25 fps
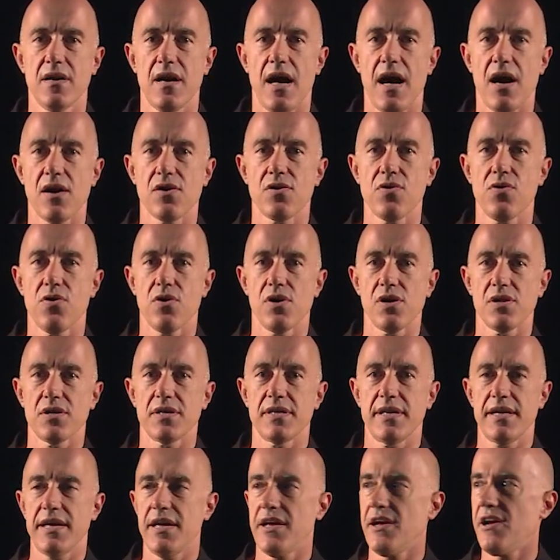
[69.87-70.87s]
I'll call
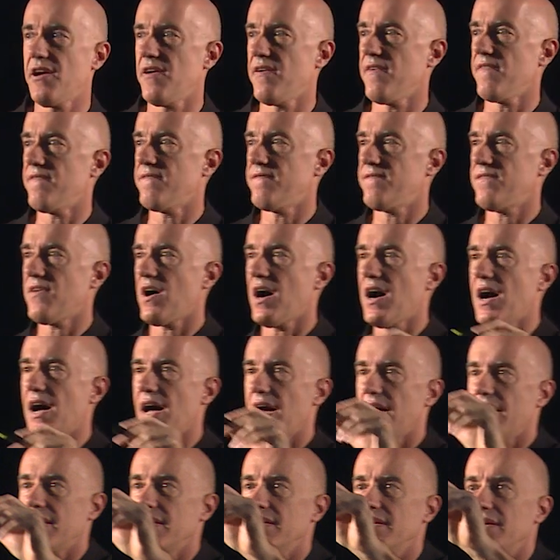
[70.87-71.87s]
it here
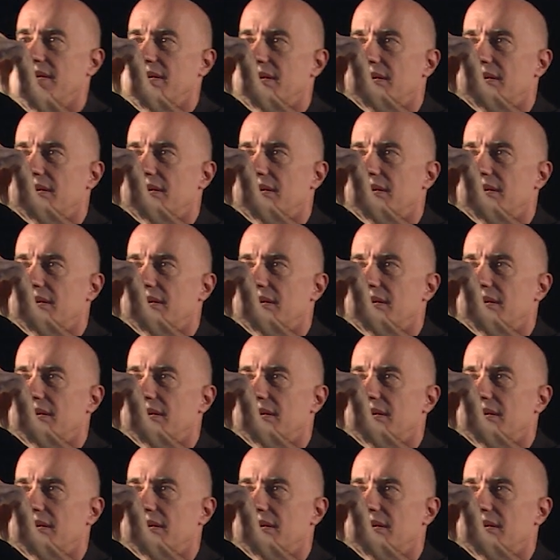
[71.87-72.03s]
phi.